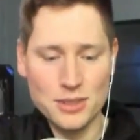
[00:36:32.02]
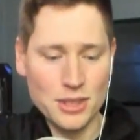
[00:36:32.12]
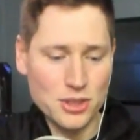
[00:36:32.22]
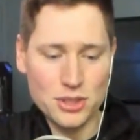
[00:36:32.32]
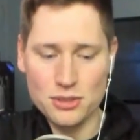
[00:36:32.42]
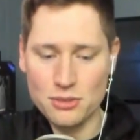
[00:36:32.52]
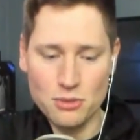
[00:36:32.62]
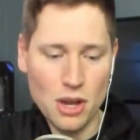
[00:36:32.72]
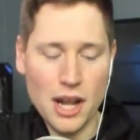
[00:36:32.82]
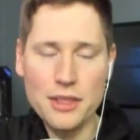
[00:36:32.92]
you can just
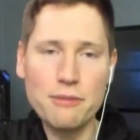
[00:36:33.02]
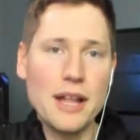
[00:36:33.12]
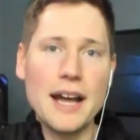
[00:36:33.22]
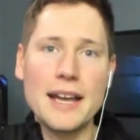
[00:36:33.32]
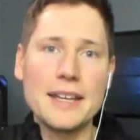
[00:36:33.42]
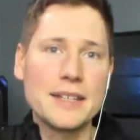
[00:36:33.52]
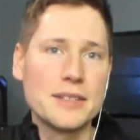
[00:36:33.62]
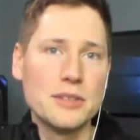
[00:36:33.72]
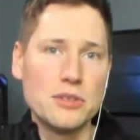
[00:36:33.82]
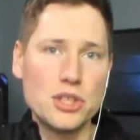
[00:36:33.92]
on the fly
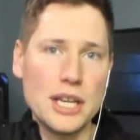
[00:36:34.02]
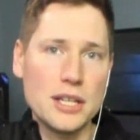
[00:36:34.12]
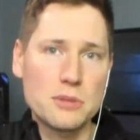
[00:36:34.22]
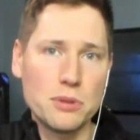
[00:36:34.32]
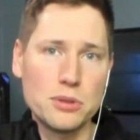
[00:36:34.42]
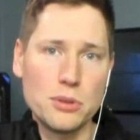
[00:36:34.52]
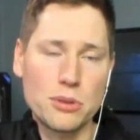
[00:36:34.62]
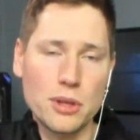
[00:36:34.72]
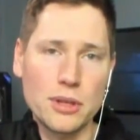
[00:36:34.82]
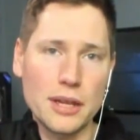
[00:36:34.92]
change
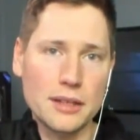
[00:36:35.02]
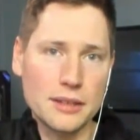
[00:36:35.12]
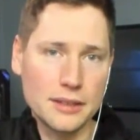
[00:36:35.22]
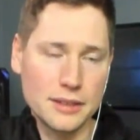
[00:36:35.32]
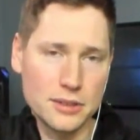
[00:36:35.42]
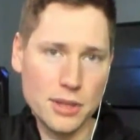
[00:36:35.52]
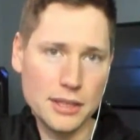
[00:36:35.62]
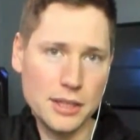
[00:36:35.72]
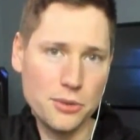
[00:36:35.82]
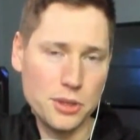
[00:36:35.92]
Bluetooth codec. So I
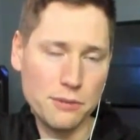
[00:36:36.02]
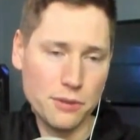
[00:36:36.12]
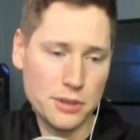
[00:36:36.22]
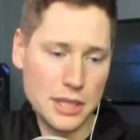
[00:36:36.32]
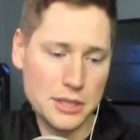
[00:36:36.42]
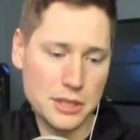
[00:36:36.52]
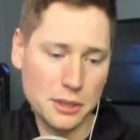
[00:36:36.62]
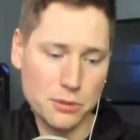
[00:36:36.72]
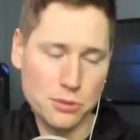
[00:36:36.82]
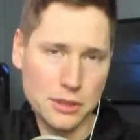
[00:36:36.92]
can hear the difference
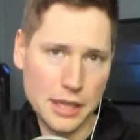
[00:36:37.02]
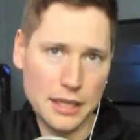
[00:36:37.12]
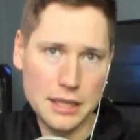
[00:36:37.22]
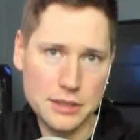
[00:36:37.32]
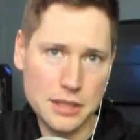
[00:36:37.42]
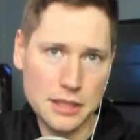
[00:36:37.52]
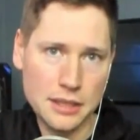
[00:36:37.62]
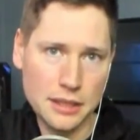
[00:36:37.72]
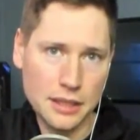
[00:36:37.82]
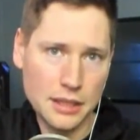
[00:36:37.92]
instantly between AAC,